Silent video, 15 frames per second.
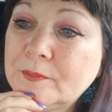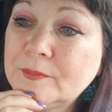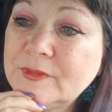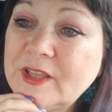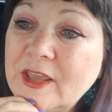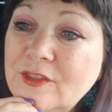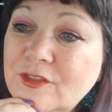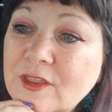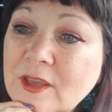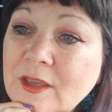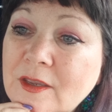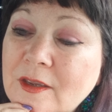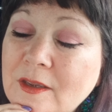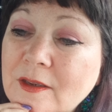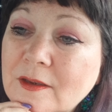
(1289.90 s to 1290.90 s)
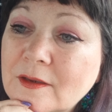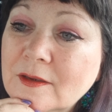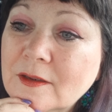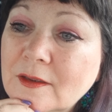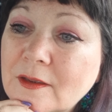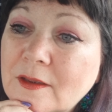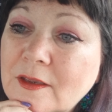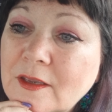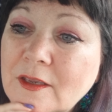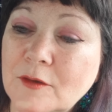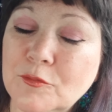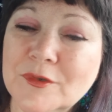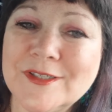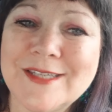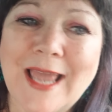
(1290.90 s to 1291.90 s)
They think he
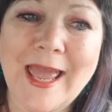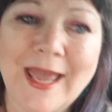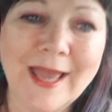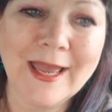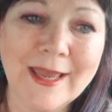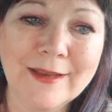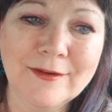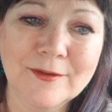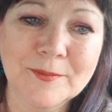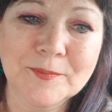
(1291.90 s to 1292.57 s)
was at